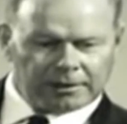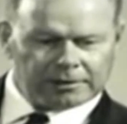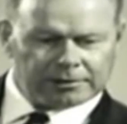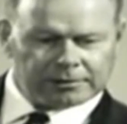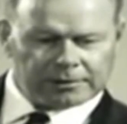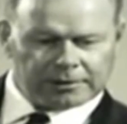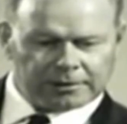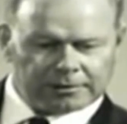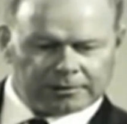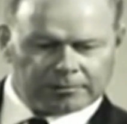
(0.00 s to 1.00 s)
And
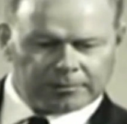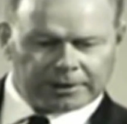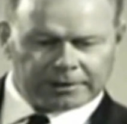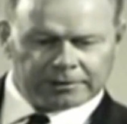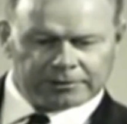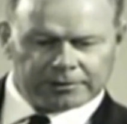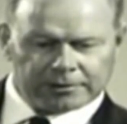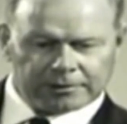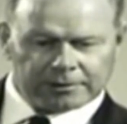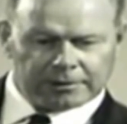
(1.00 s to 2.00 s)
uh, there are records
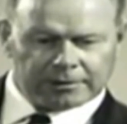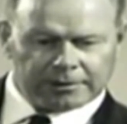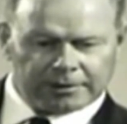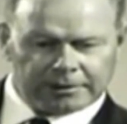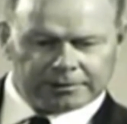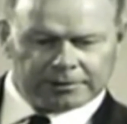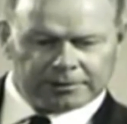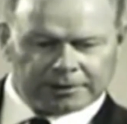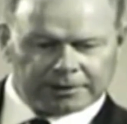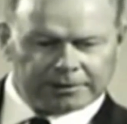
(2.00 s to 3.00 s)
in uh, the
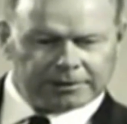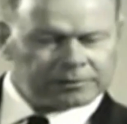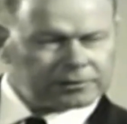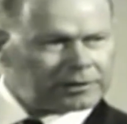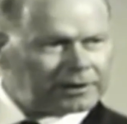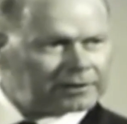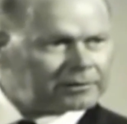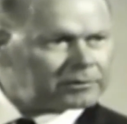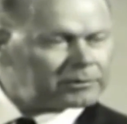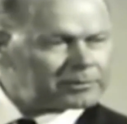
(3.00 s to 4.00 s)
1898
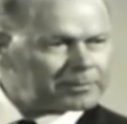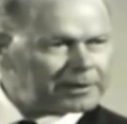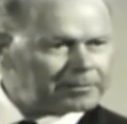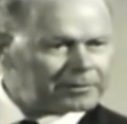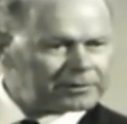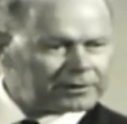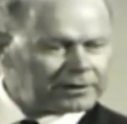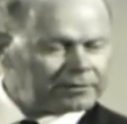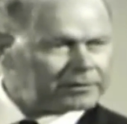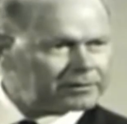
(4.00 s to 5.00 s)
Chicago newspapers that
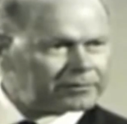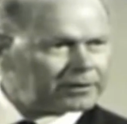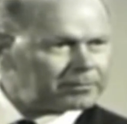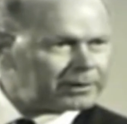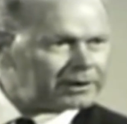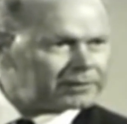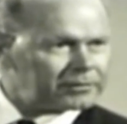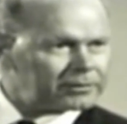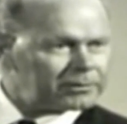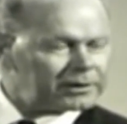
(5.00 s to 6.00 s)
covered the front page
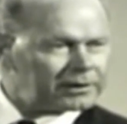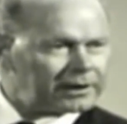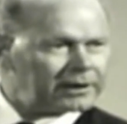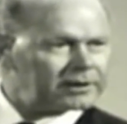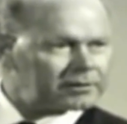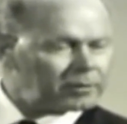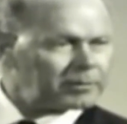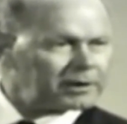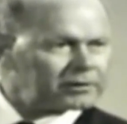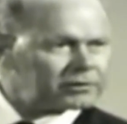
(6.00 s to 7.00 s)
for three days of a
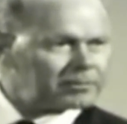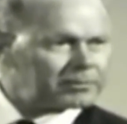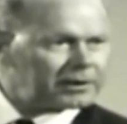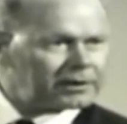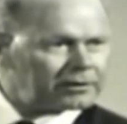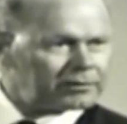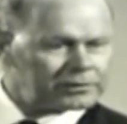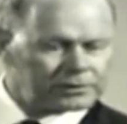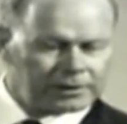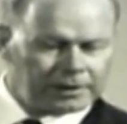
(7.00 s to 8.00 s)
big ship setting
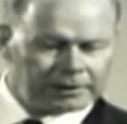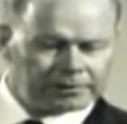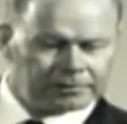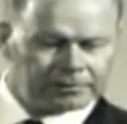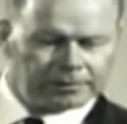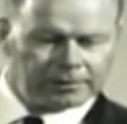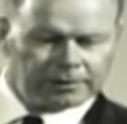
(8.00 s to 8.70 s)
over Chicago.